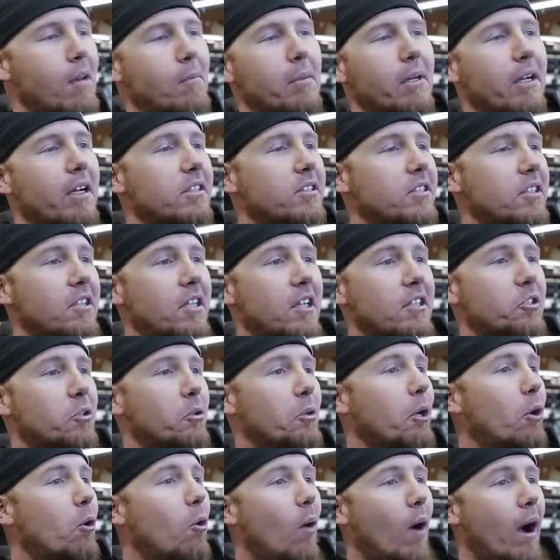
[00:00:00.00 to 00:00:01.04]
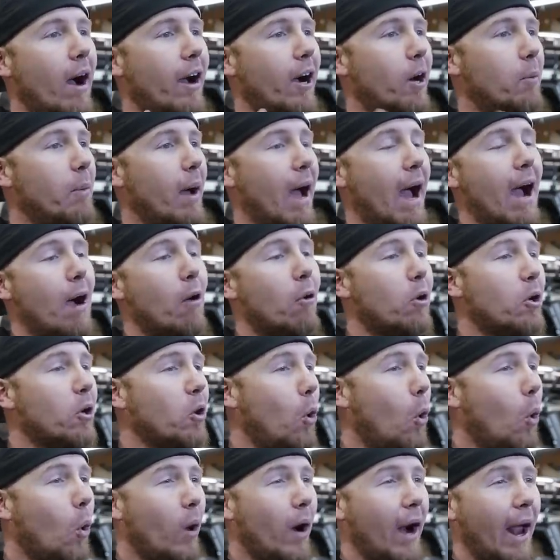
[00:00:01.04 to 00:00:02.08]
because it doesn't require power
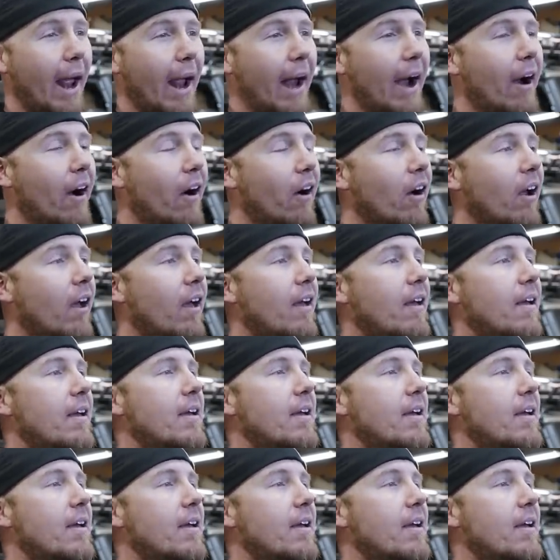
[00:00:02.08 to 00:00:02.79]
or air.